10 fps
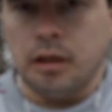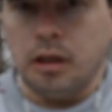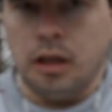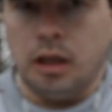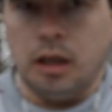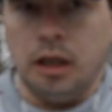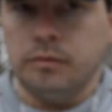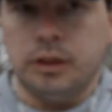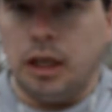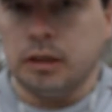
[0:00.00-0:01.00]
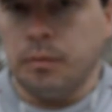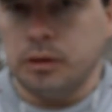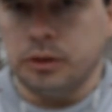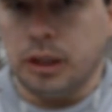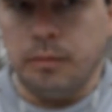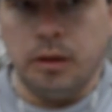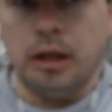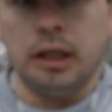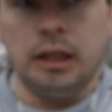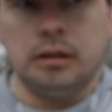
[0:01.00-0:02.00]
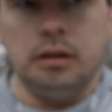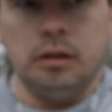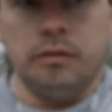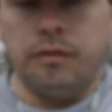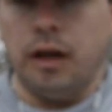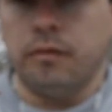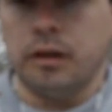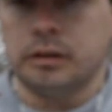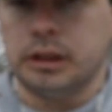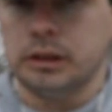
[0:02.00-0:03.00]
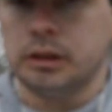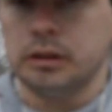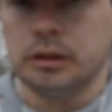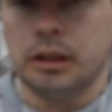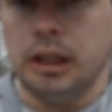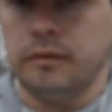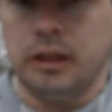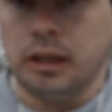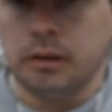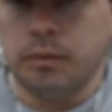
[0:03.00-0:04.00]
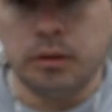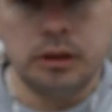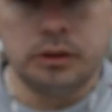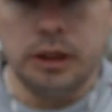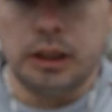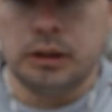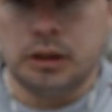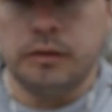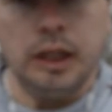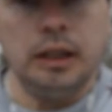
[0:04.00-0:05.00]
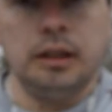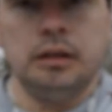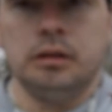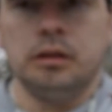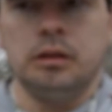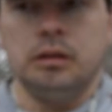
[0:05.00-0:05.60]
have talked about drinking. I mean, I got, you know, five other sisters, and they've talked about his drinking and stuff like that, and